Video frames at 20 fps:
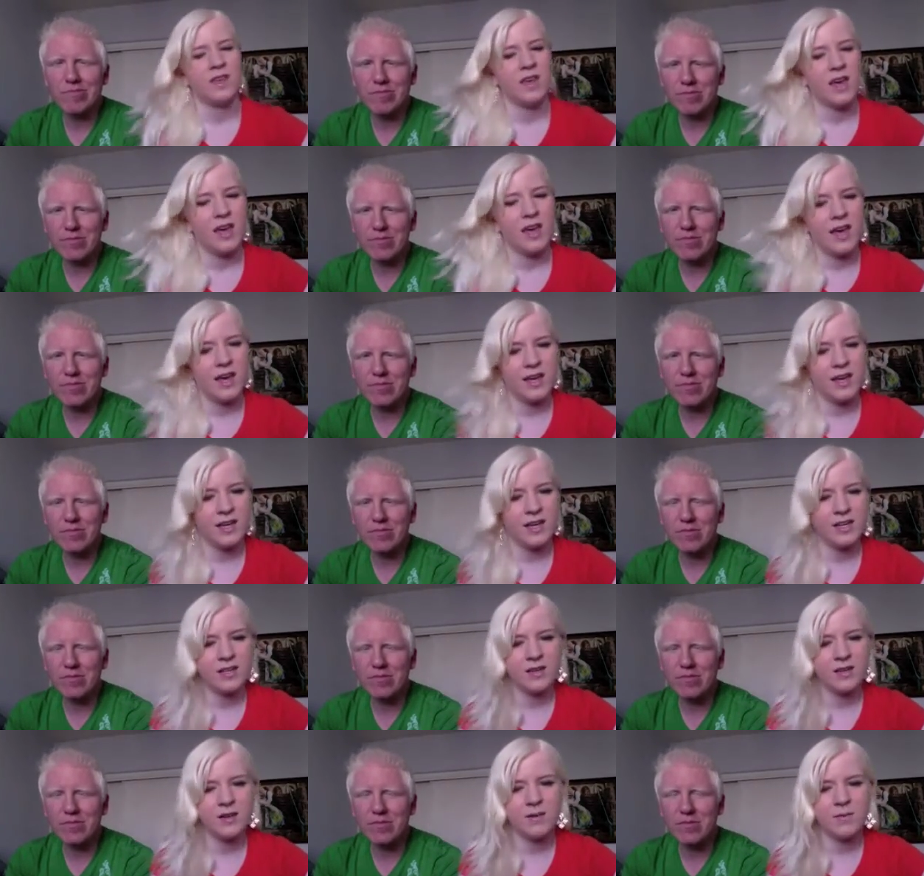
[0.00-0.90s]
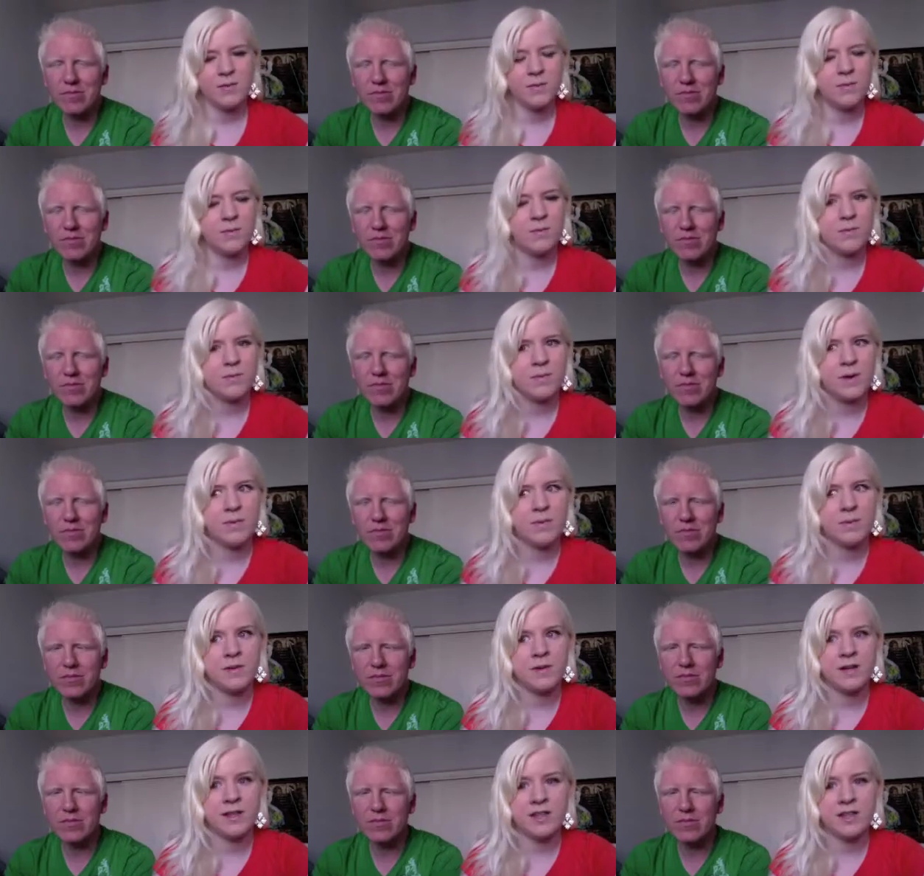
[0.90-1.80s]
Speaker 1: And
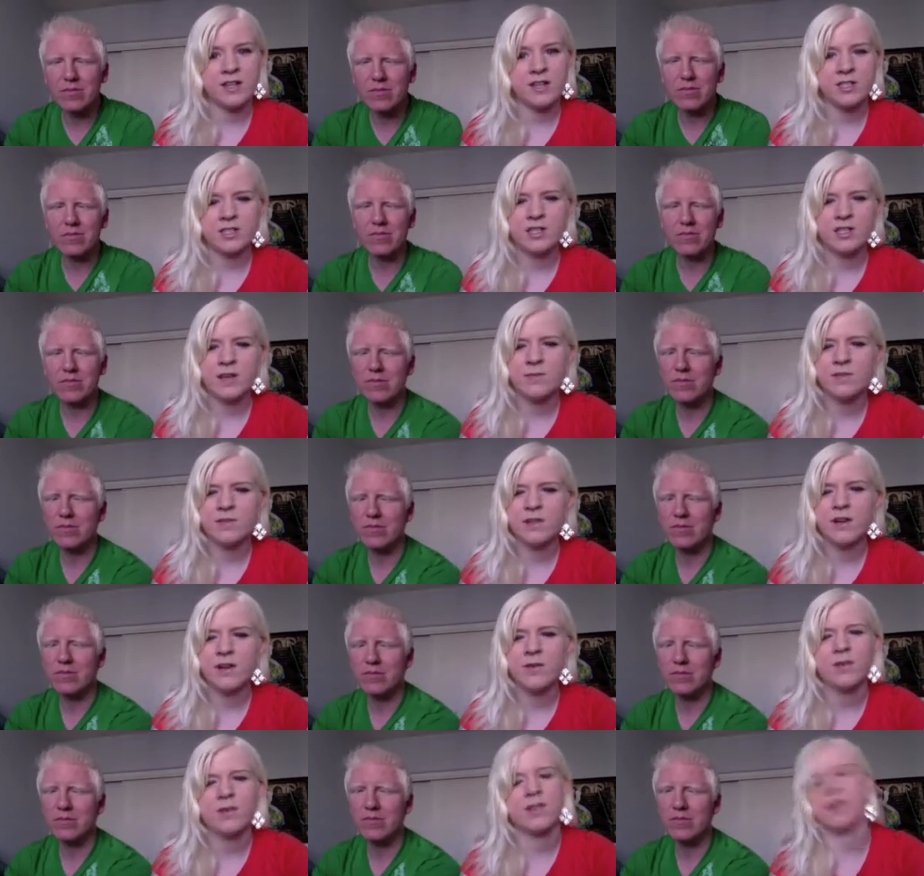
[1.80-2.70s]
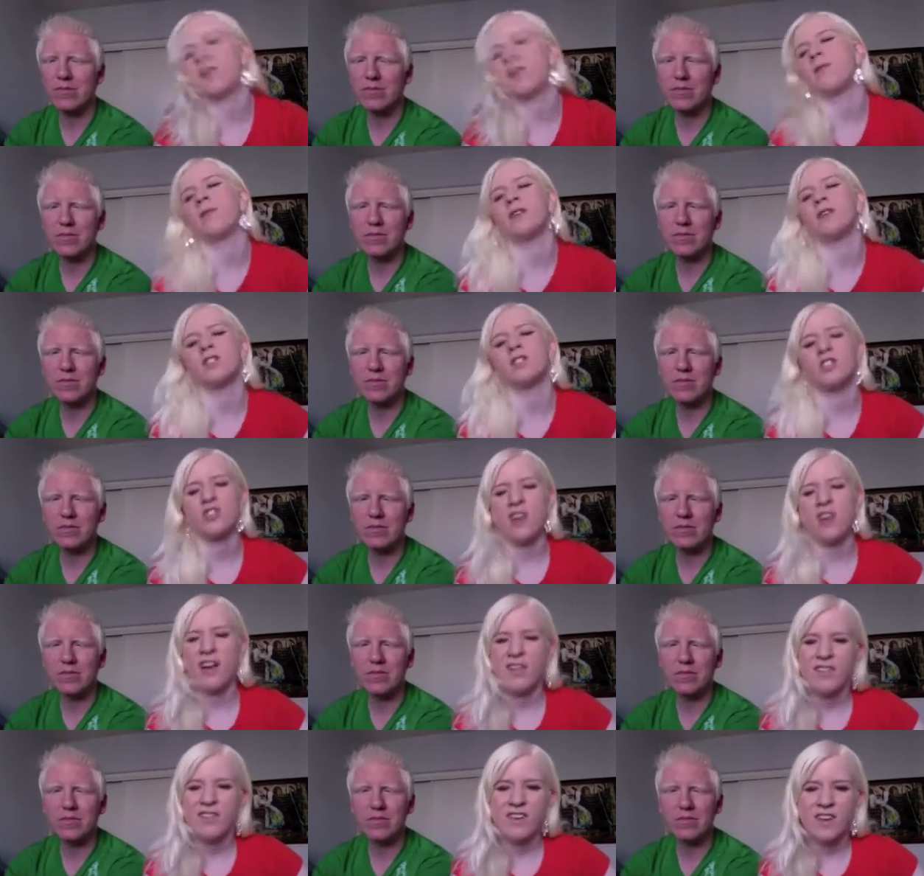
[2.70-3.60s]
people like that just comes along with anyone
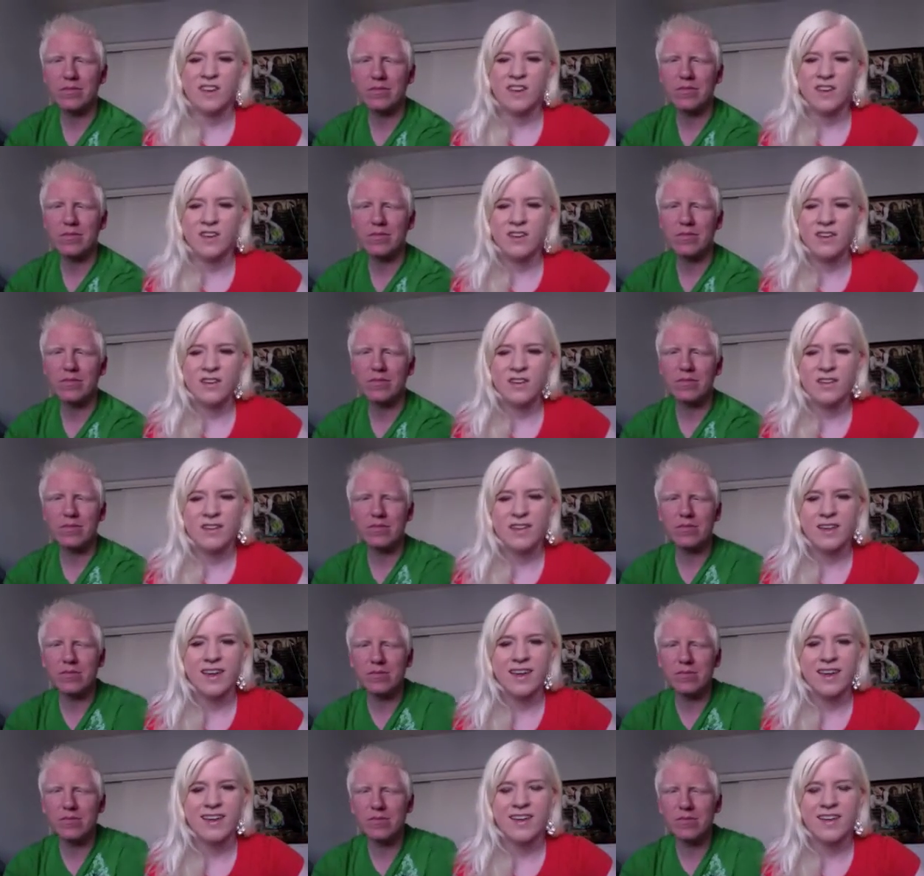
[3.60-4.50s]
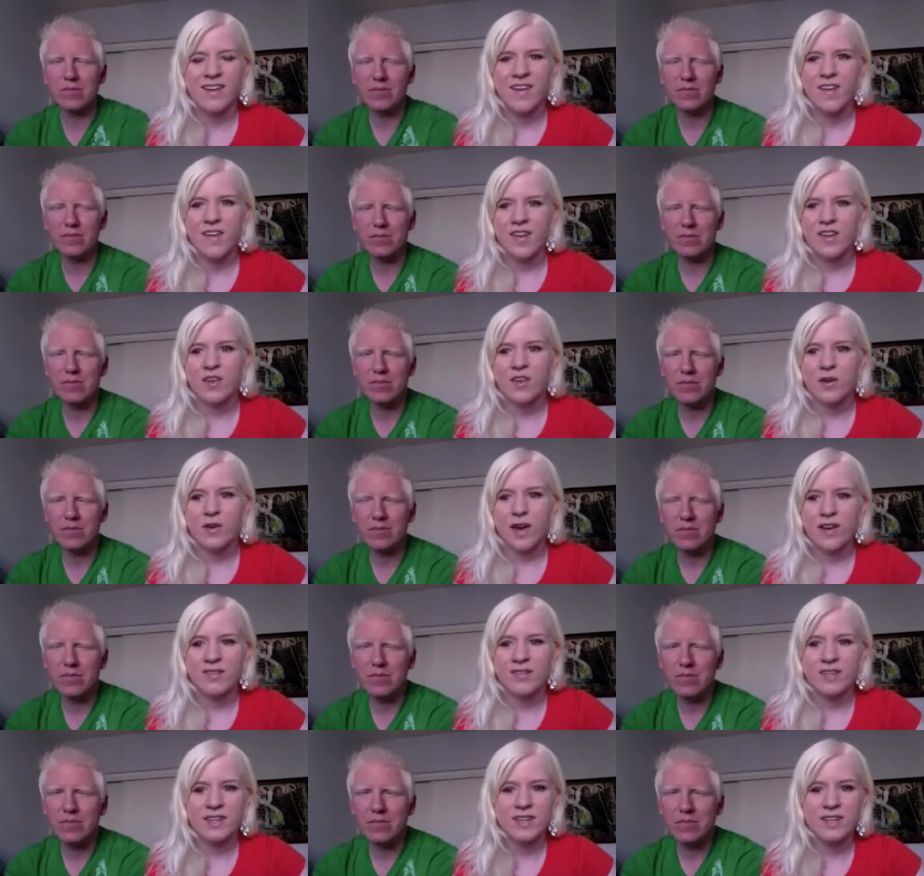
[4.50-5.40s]
driving. Like, you have
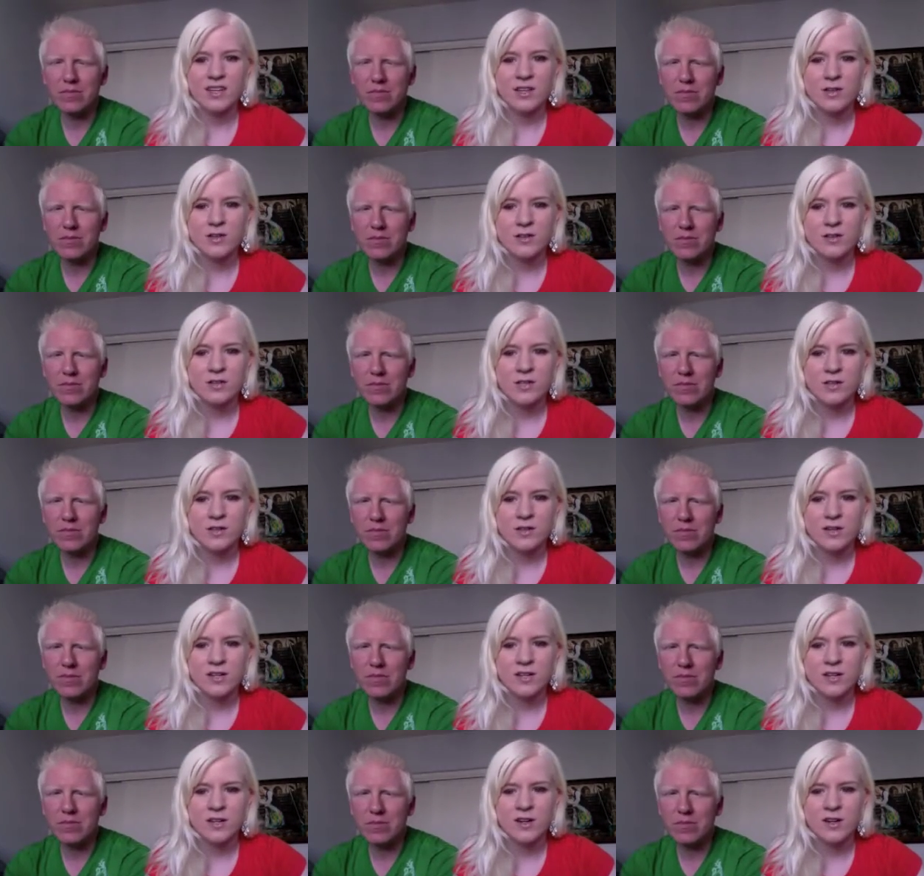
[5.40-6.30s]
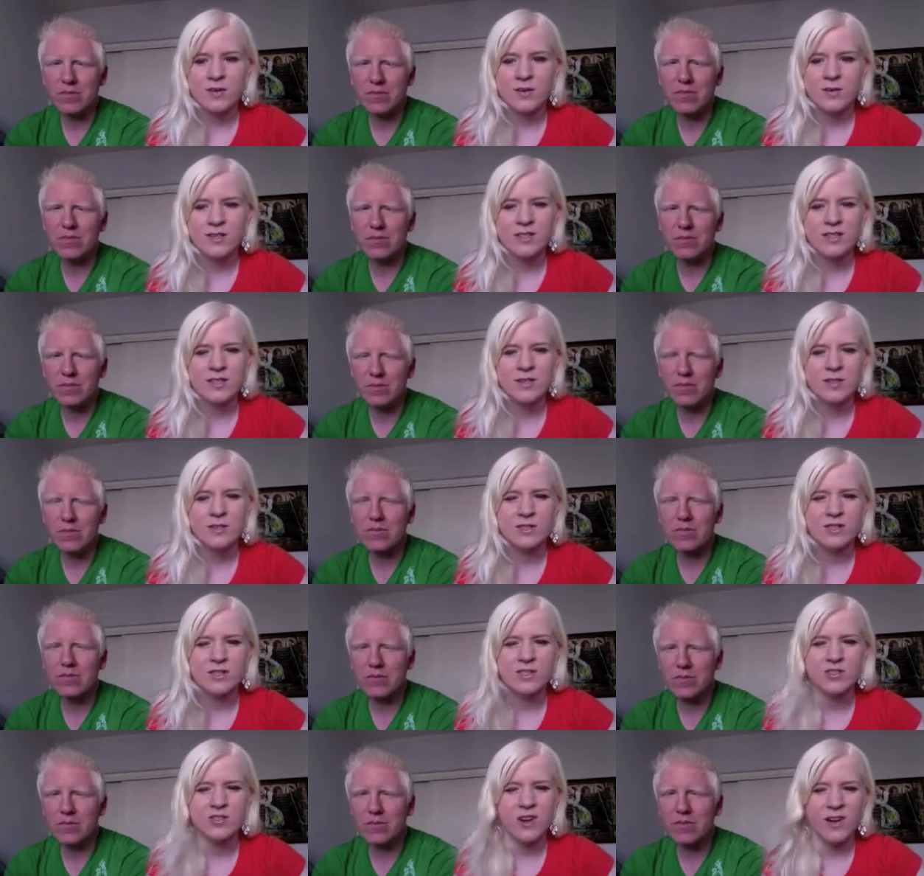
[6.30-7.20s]
to get used to it. No one's used to
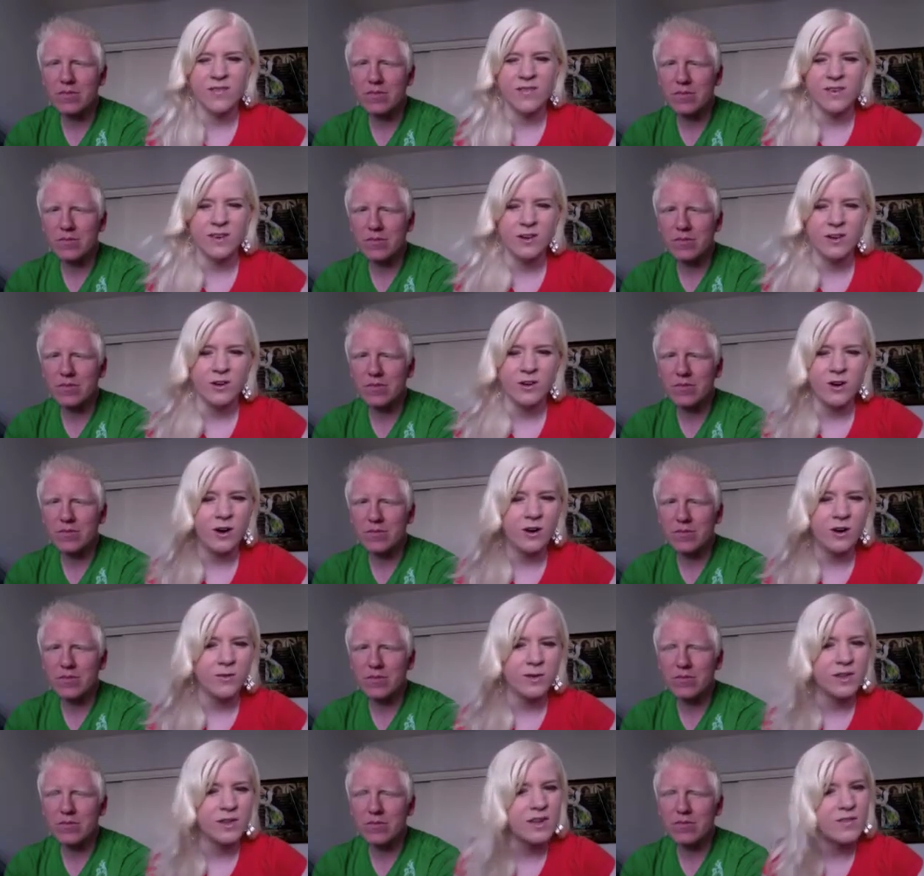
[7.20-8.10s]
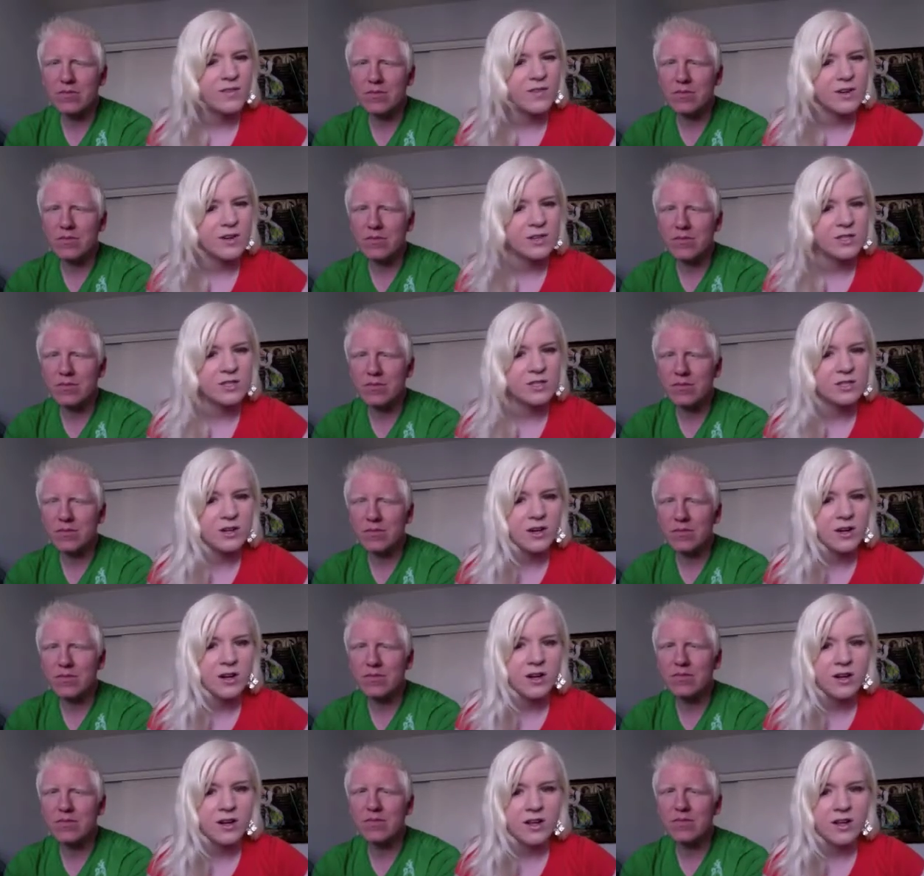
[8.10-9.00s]
driving a car when they first start.